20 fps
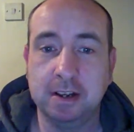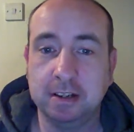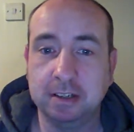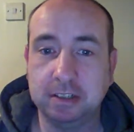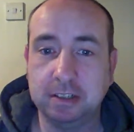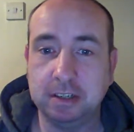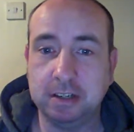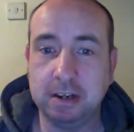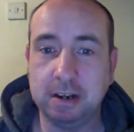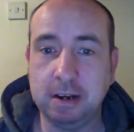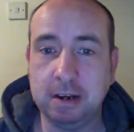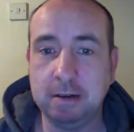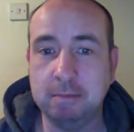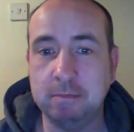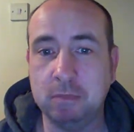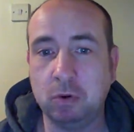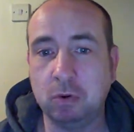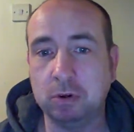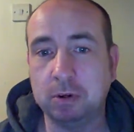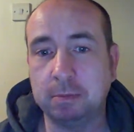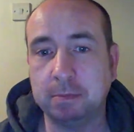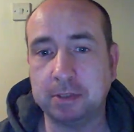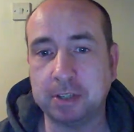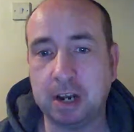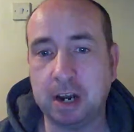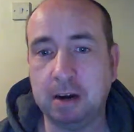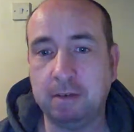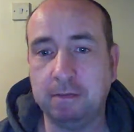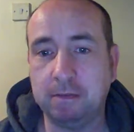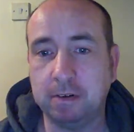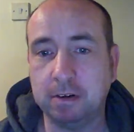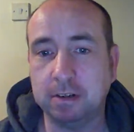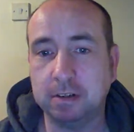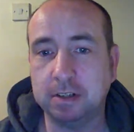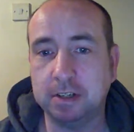Today, modems offer a